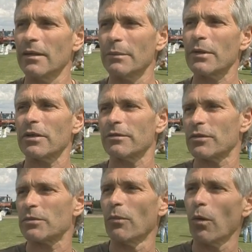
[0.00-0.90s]
Because of
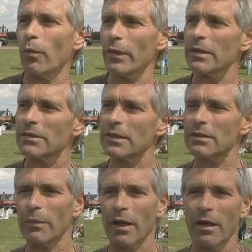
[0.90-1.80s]
the small wings,
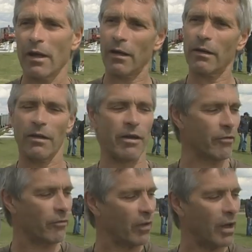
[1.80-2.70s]
that's why I hardly
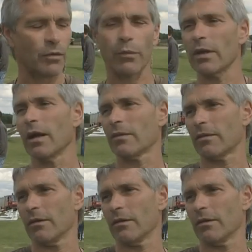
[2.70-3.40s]
ever fly it without